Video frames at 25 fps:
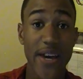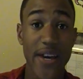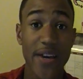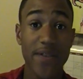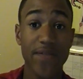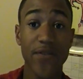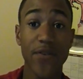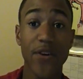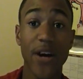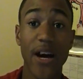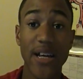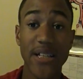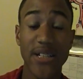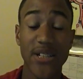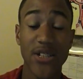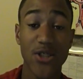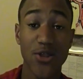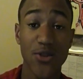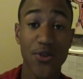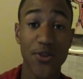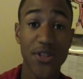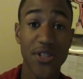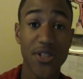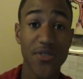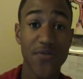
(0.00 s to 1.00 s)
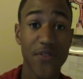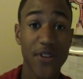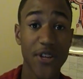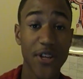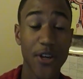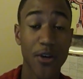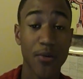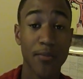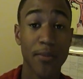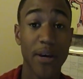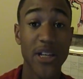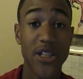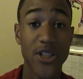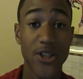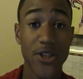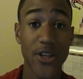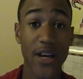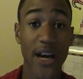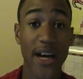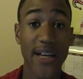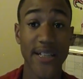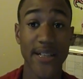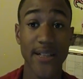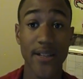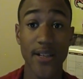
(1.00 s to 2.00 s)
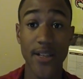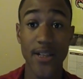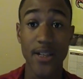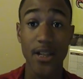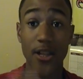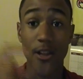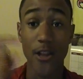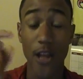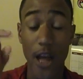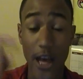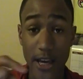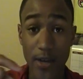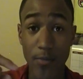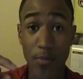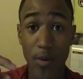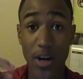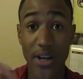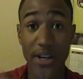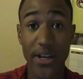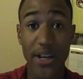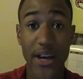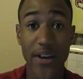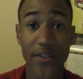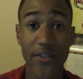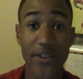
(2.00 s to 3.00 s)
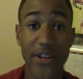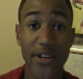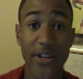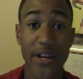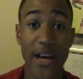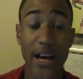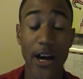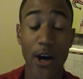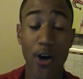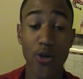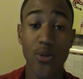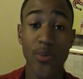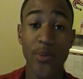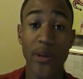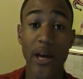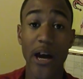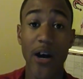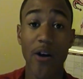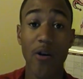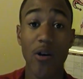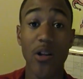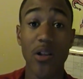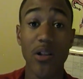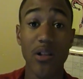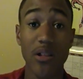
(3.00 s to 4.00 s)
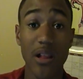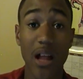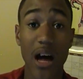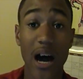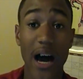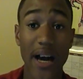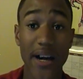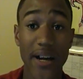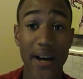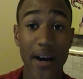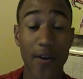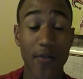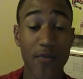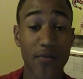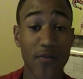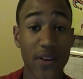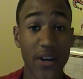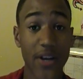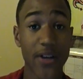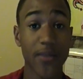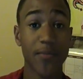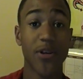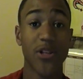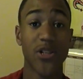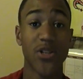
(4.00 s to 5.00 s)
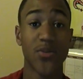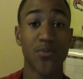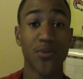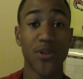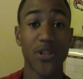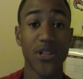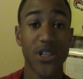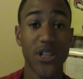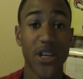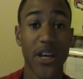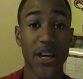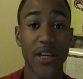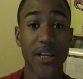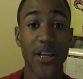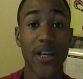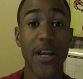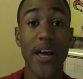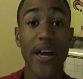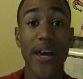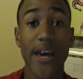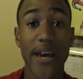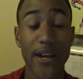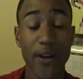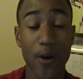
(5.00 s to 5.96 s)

If you guys enjoyed this video, make sure you guys click the like button down there. That helps me out a lot and I would very much appreciate it.